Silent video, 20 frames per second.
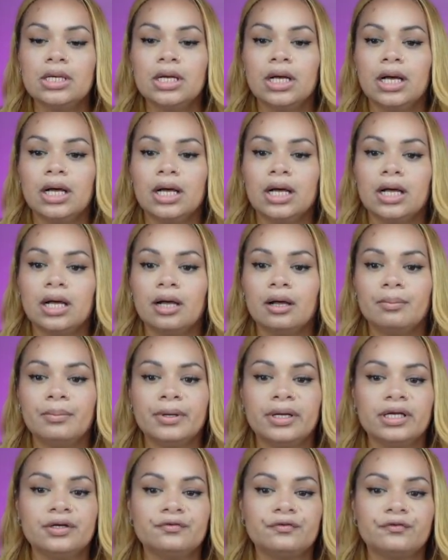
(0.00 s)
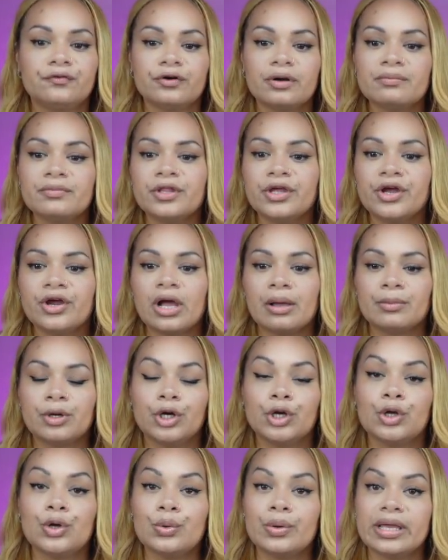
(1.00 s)
But from there, I'm
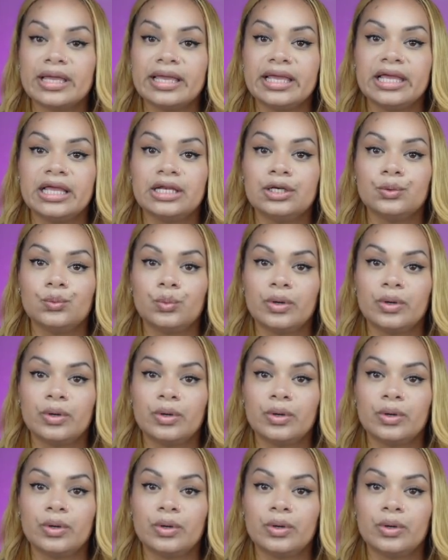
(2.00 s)
gonna go in